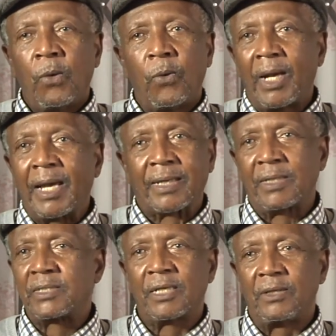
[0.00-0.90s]
Well, I
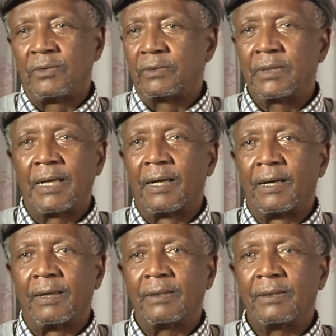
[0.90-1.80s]
can tell you,
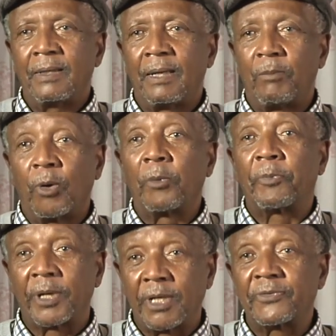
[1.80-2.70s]
I'm all
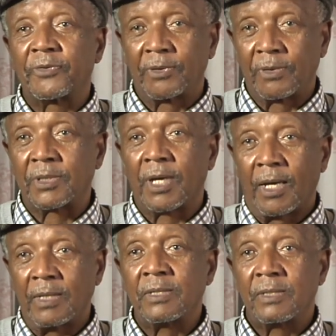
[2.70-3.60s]
praise for those
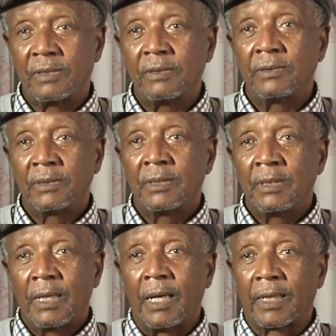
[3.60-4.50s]
guys.
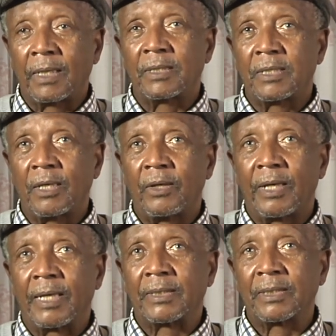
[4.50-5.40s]
I can tell you,
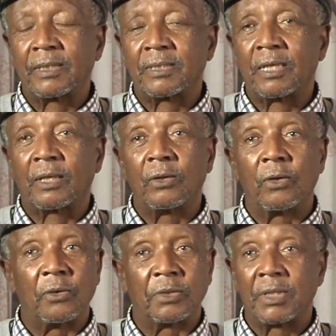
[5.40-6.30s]
and I think the
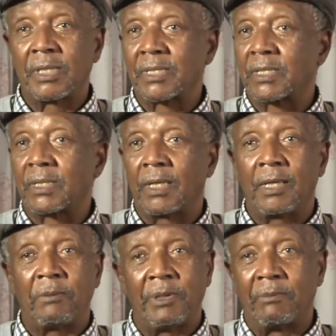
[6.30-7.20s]
technology has
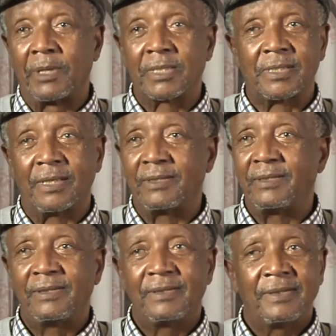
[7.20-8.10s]
really been mastered.
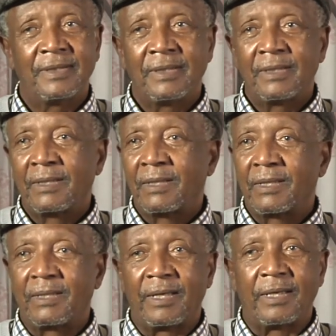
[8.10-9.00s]

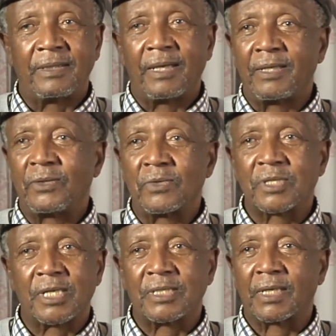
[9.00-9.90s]
They do
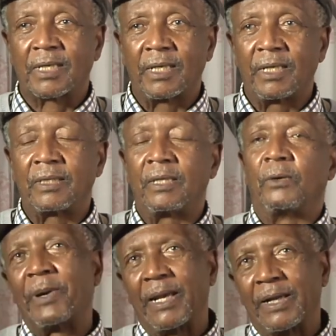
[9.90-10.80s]
such a great
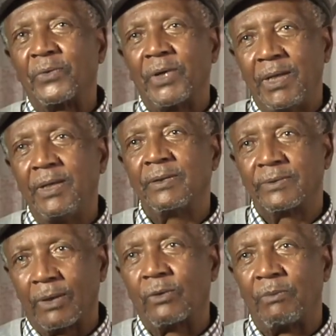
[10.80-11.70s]
thing. But I really
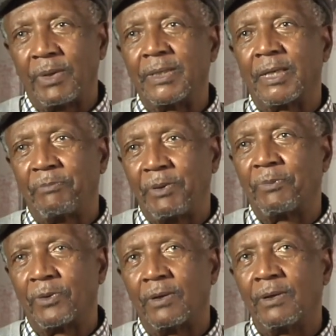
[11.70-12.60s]
recommend that
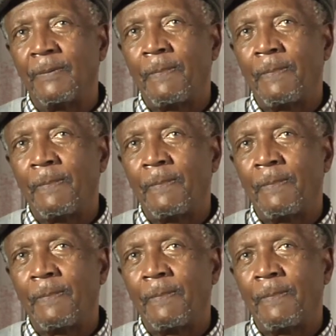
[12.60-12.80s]
people